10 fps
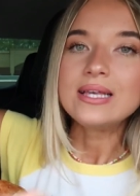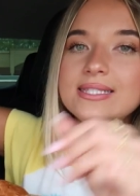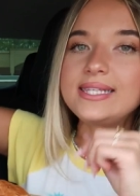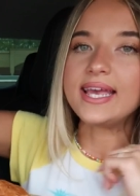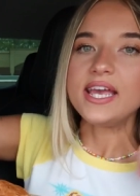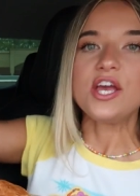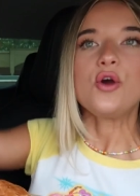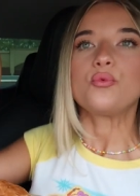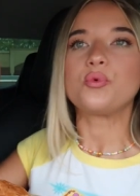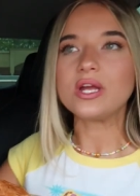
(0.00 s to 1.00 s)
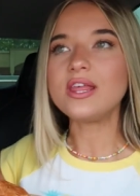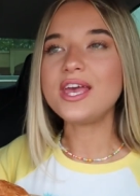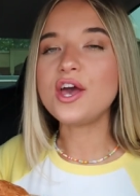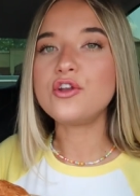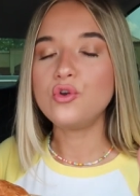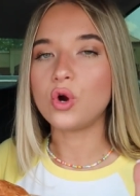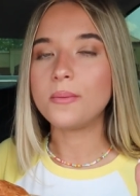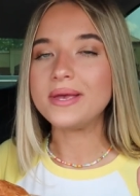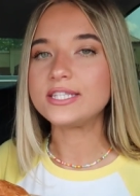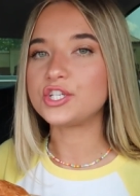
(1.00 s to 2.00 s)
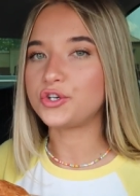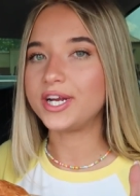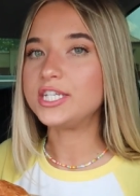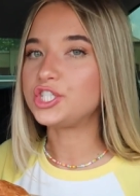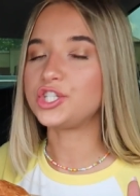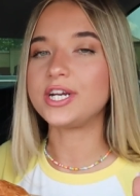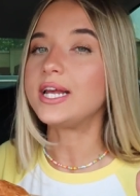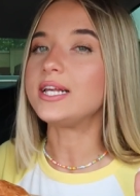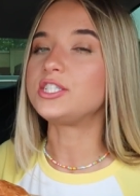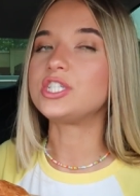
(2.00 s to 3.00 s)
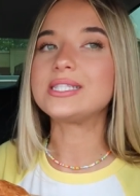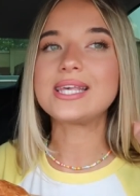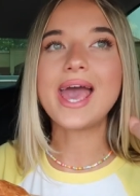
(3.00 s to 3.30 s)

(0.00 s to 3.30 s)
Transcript: seeing really enormous green trees just